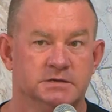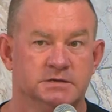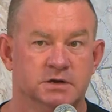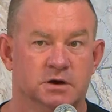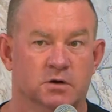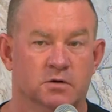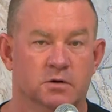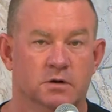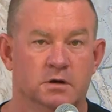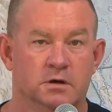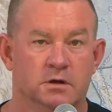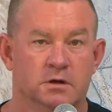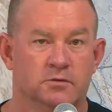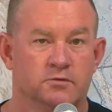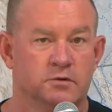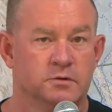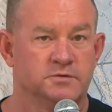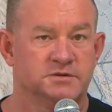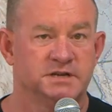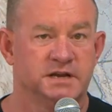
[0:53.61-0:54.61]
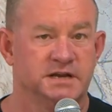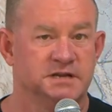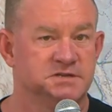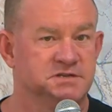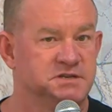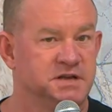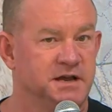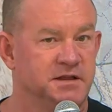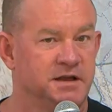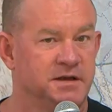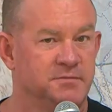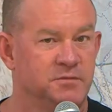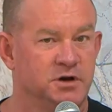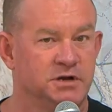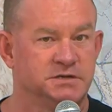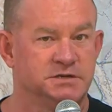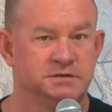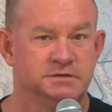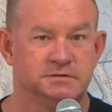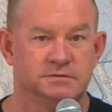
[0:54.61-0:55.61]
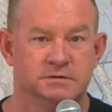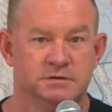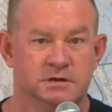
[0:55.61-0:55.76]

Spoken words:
So 3% doesn't sound like much.